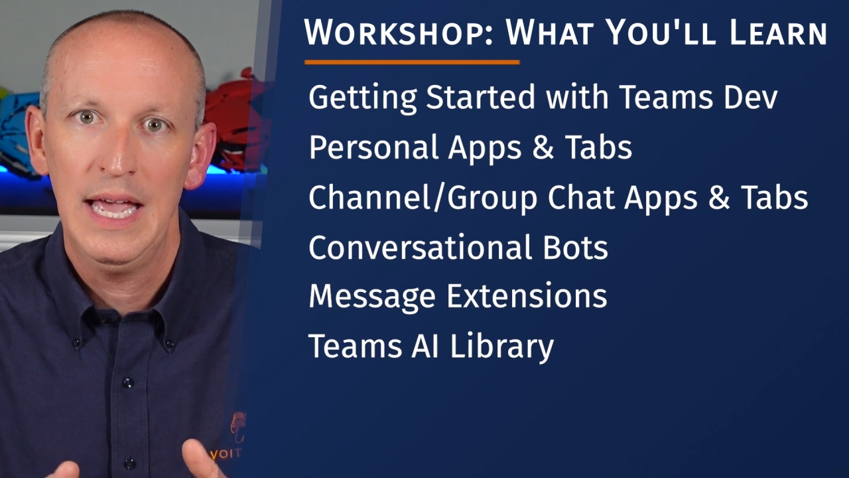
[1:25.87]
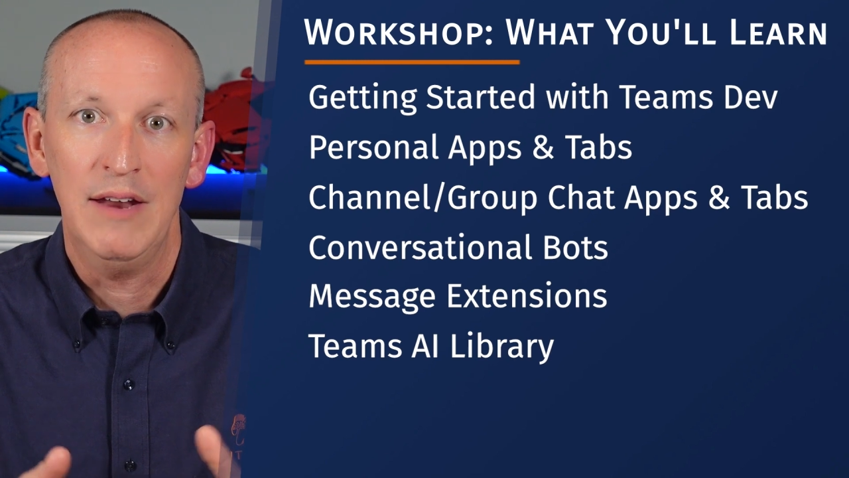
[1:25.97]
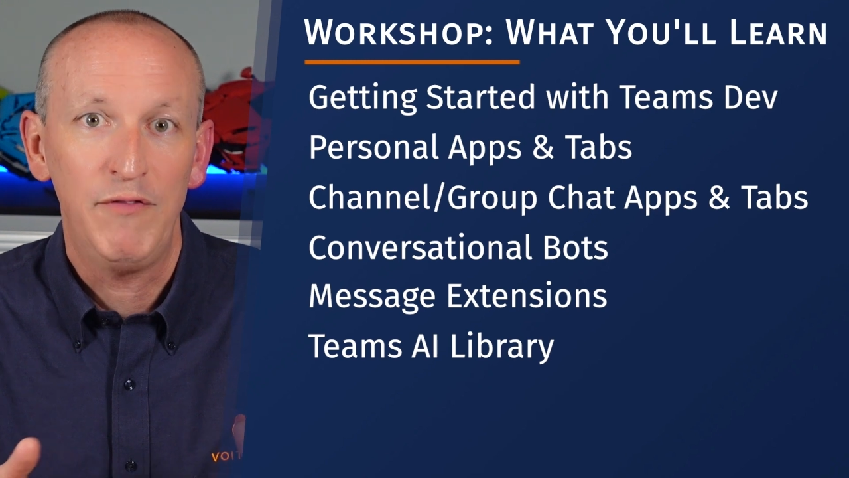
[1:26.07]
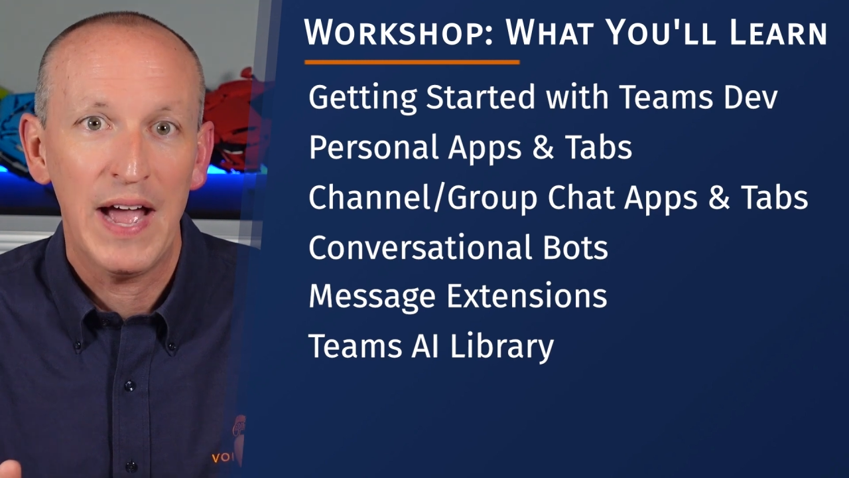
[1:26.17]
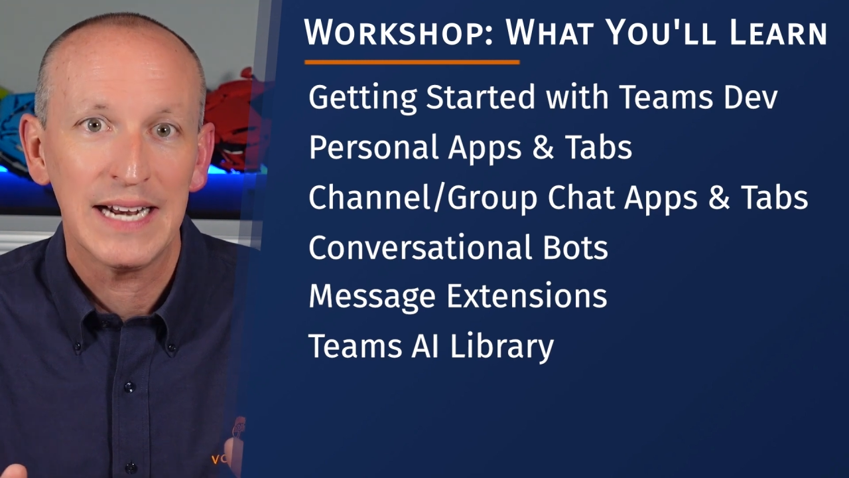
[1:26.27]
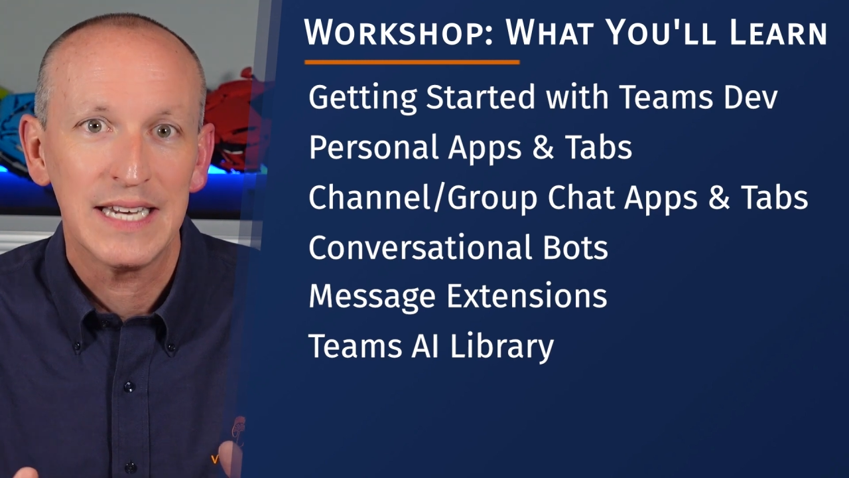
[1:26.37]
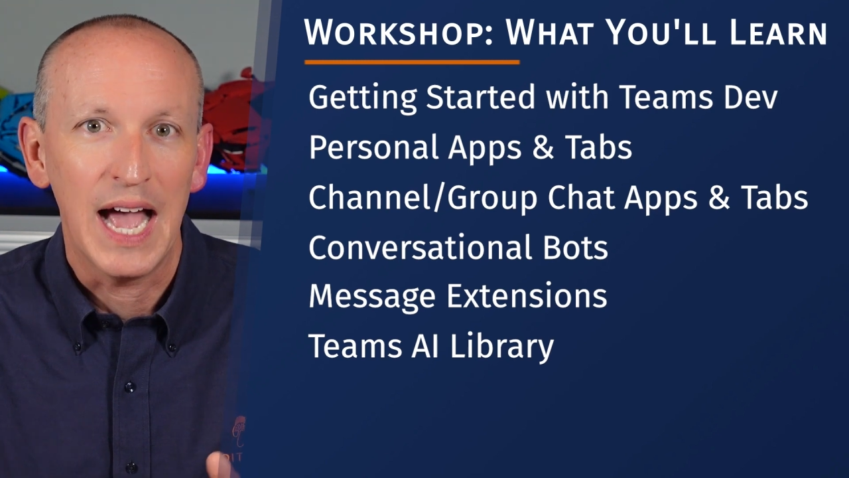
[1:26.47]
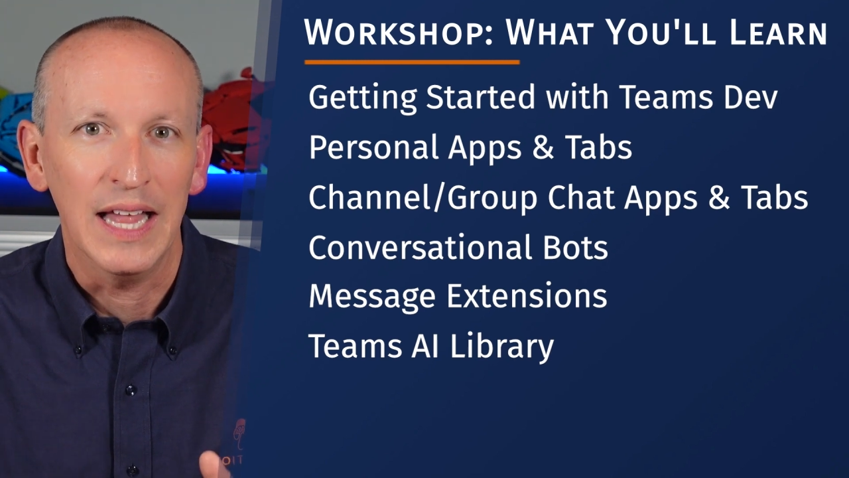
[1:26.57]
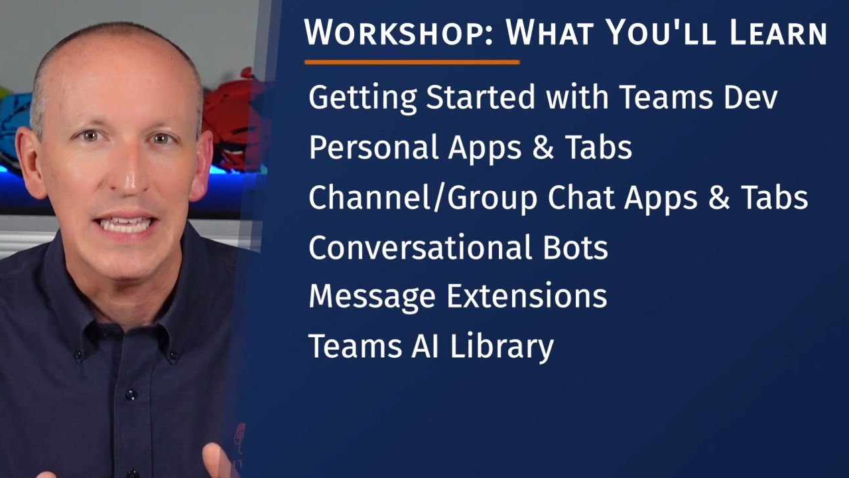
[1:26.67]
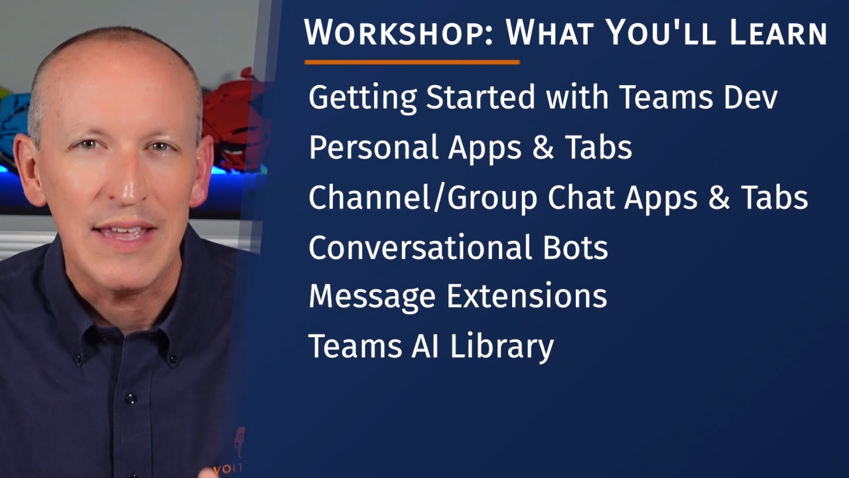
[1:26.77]
In fact,
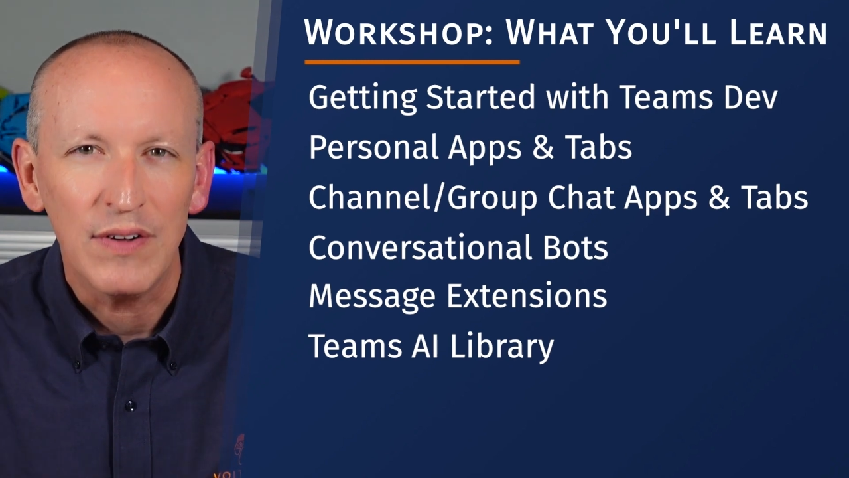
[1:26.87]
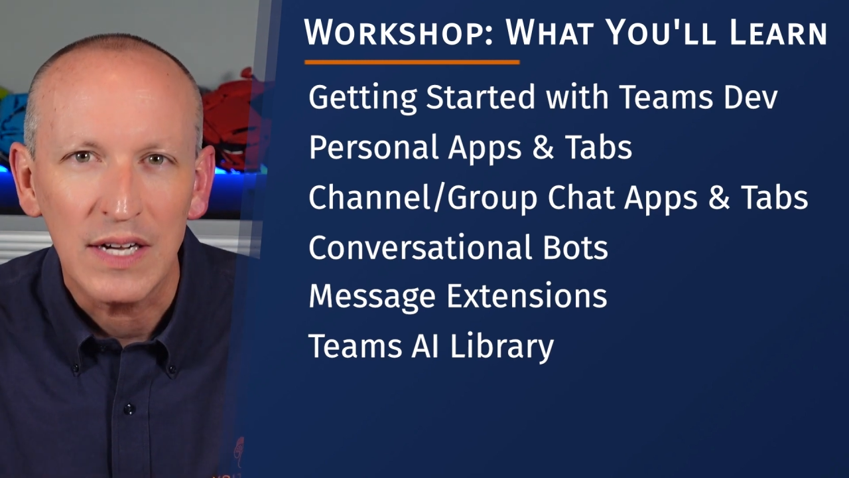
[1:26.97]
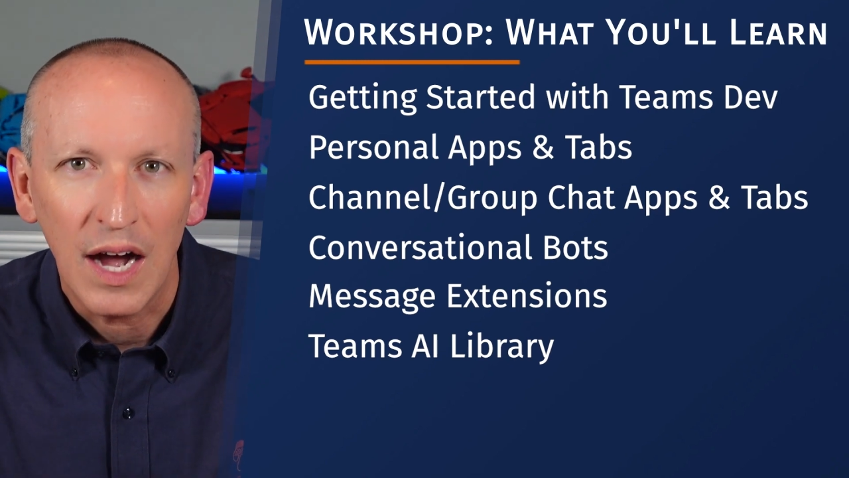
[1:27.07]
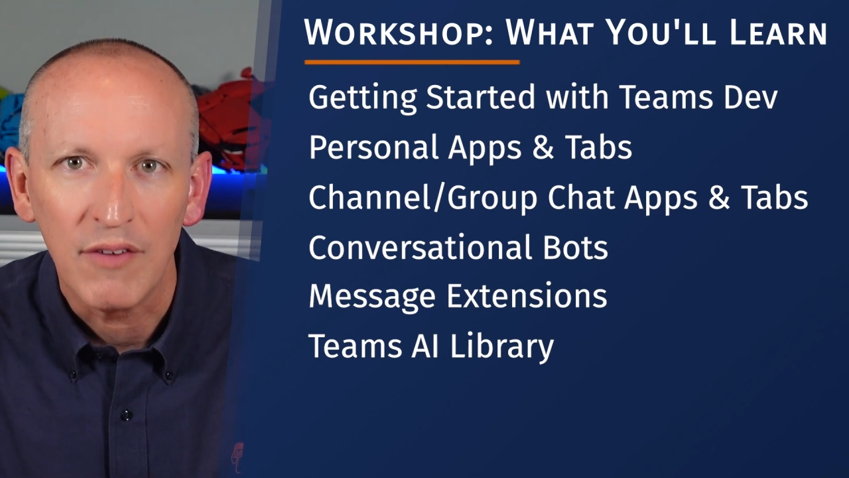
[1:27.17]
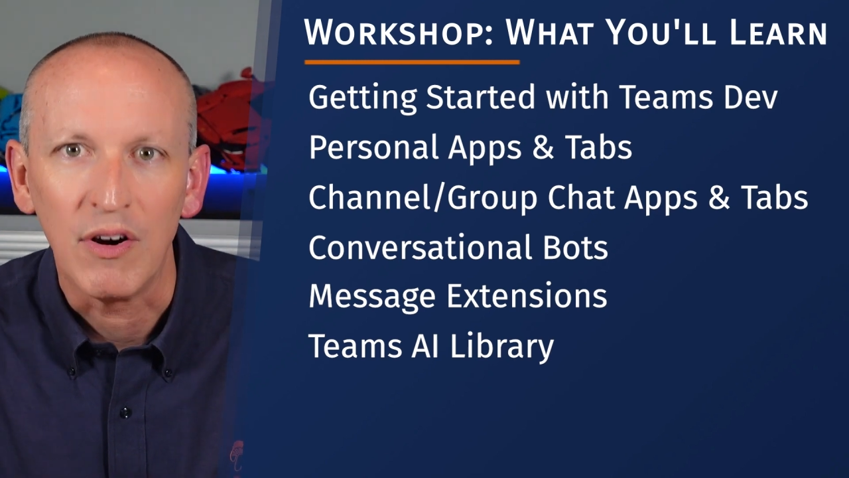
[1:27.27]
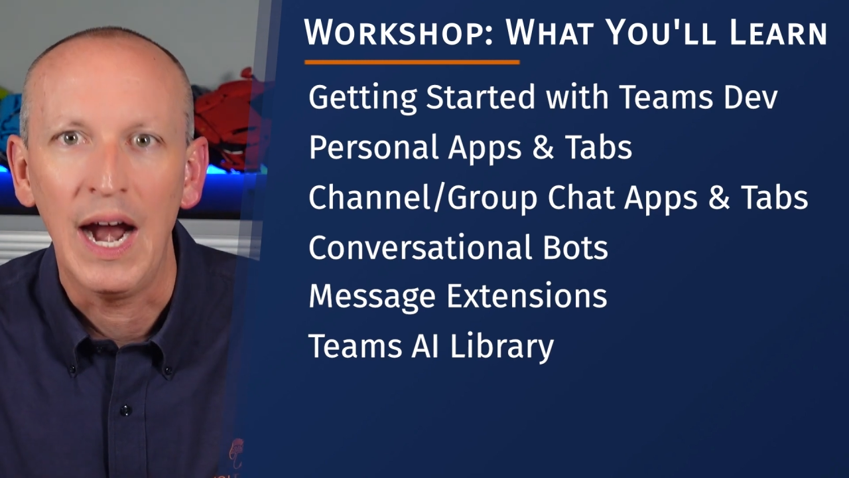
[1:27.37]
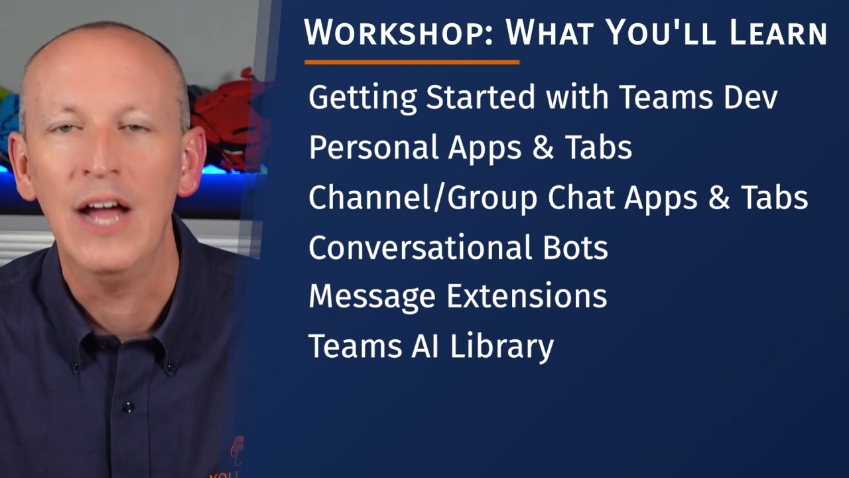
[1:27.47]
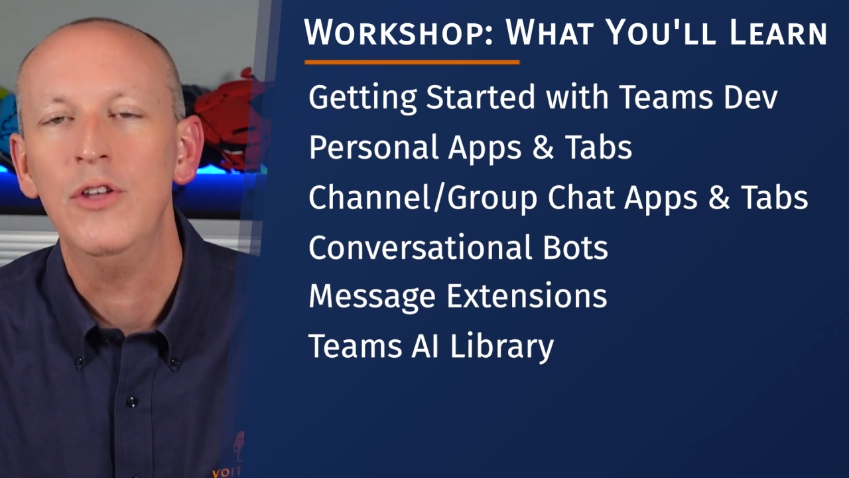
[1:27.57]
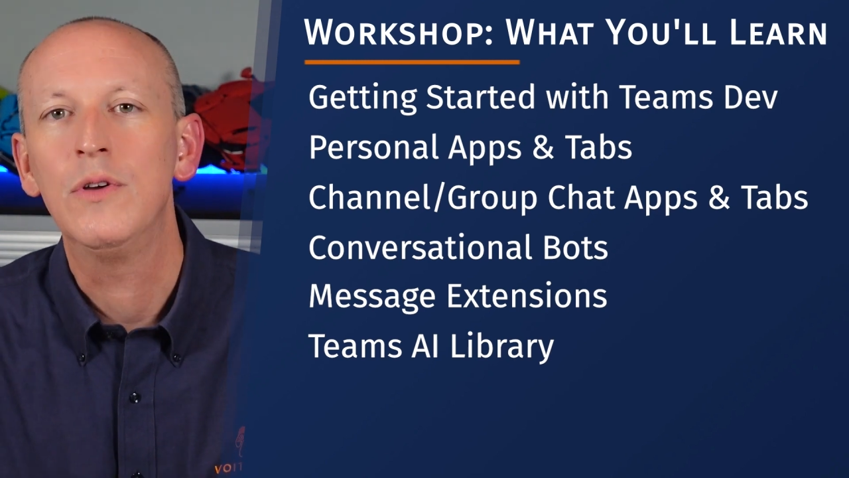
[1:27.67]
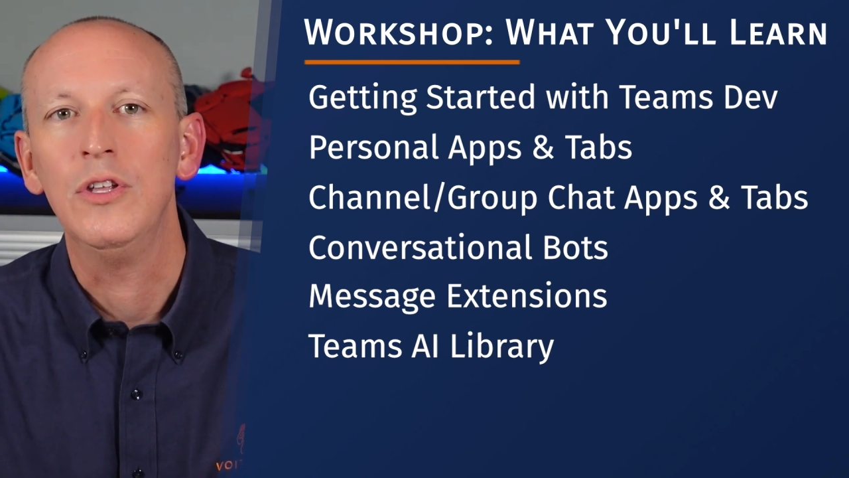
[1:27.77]
I'll even cover
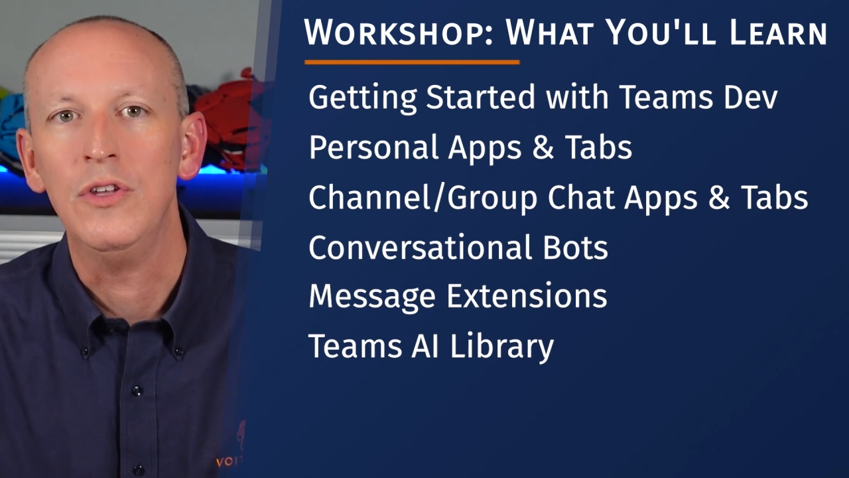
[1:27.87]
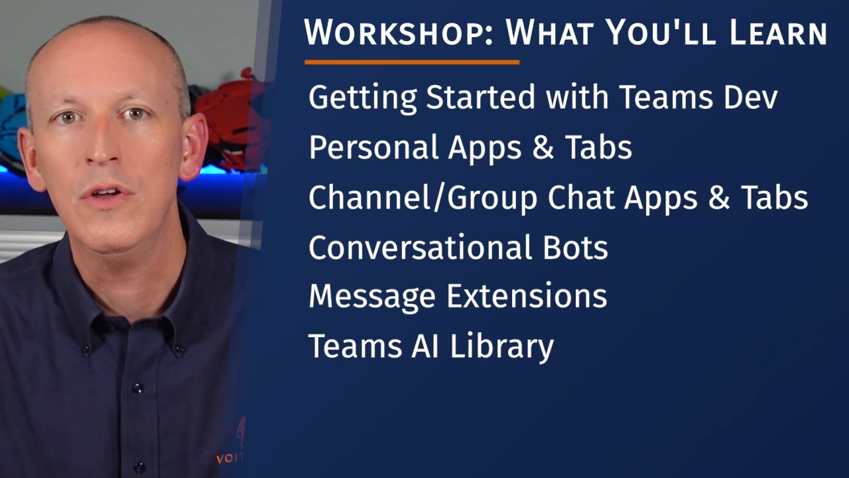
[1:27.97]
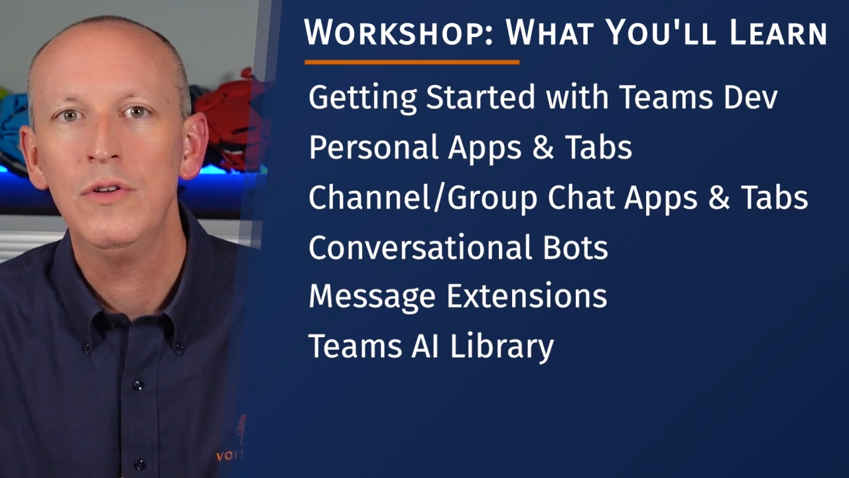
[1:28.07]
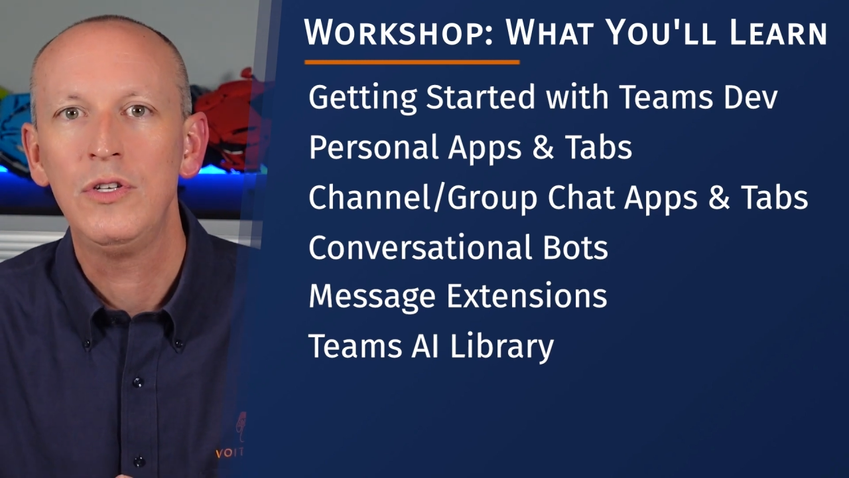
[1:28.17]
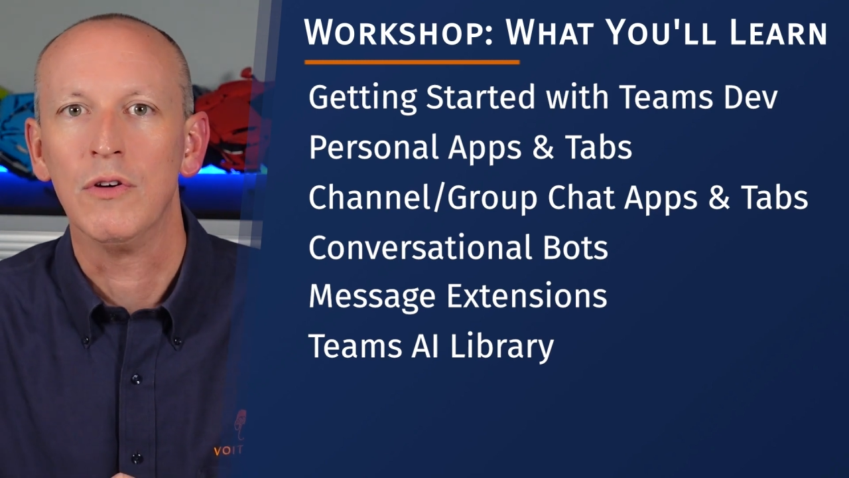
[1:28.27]
how you can use